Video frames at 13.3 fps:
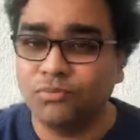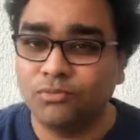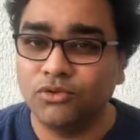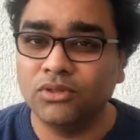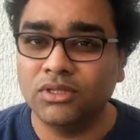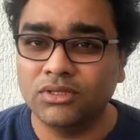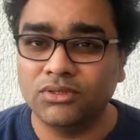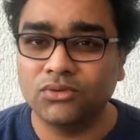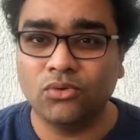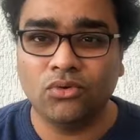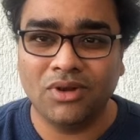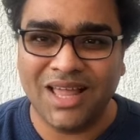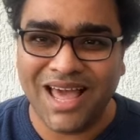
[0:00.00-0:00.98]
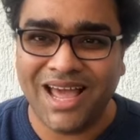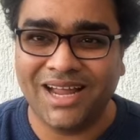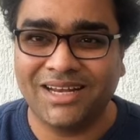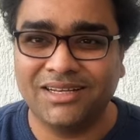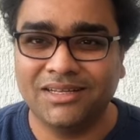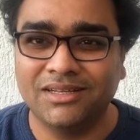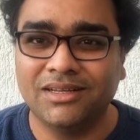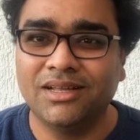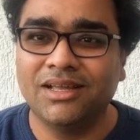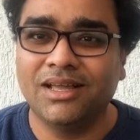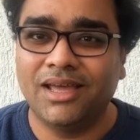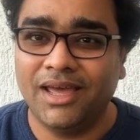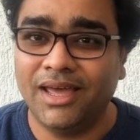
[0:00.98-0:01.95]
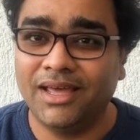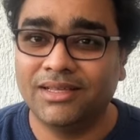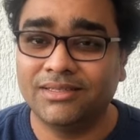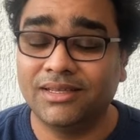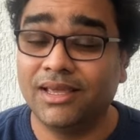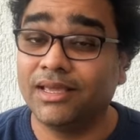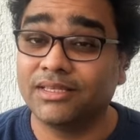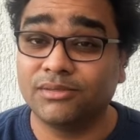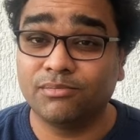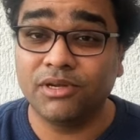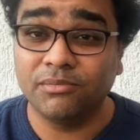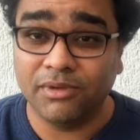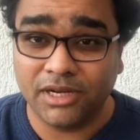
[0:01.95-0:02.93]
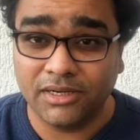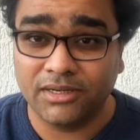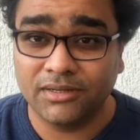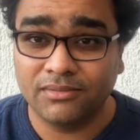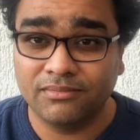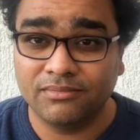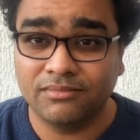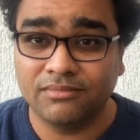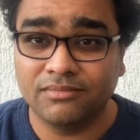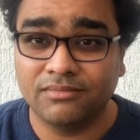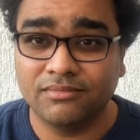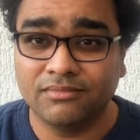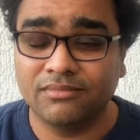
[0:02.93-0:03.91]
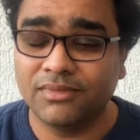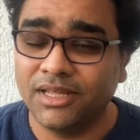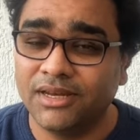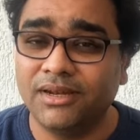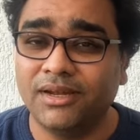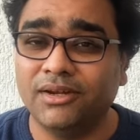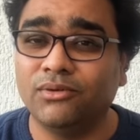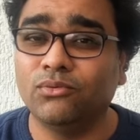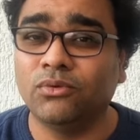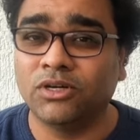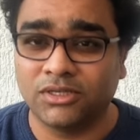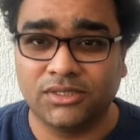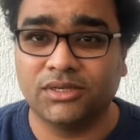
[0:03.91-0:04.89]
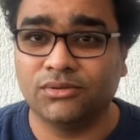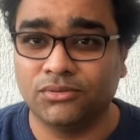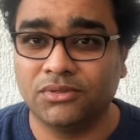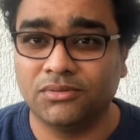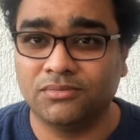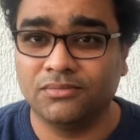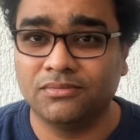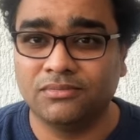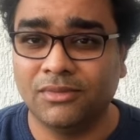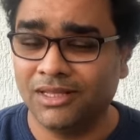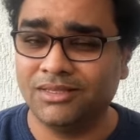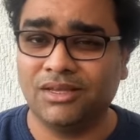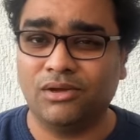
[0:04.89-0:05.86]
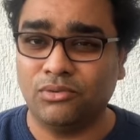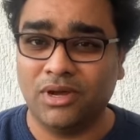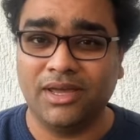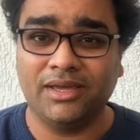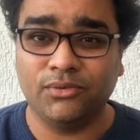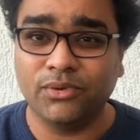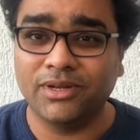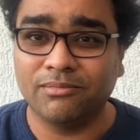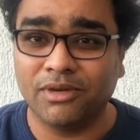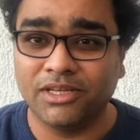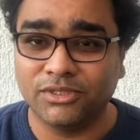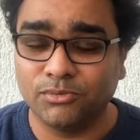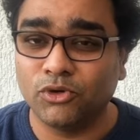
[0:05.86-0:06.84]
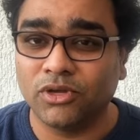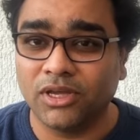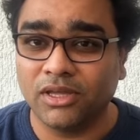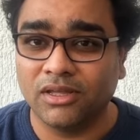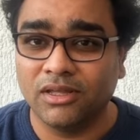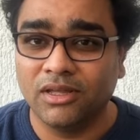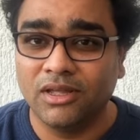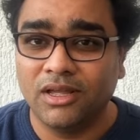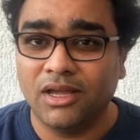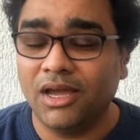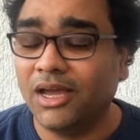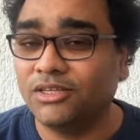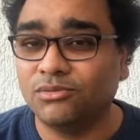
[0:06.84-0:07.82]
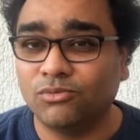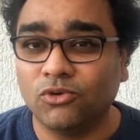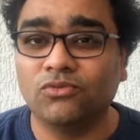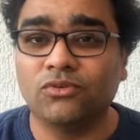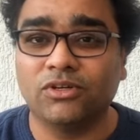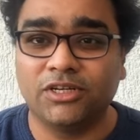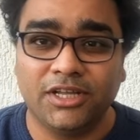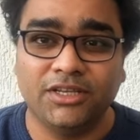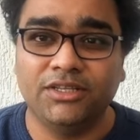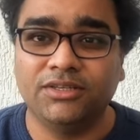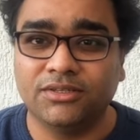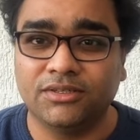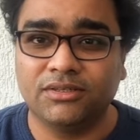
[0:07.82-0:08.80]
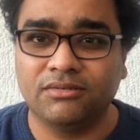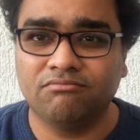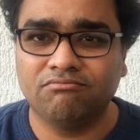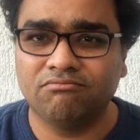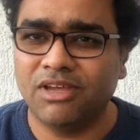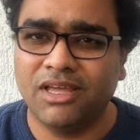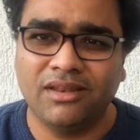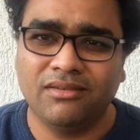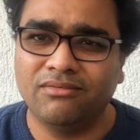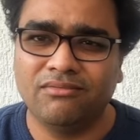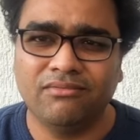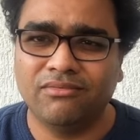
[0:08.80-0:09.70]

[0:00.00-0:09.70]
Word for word: put this whole act as experiment then it works out. That's how I quit my smoking. I smoked for 10 years and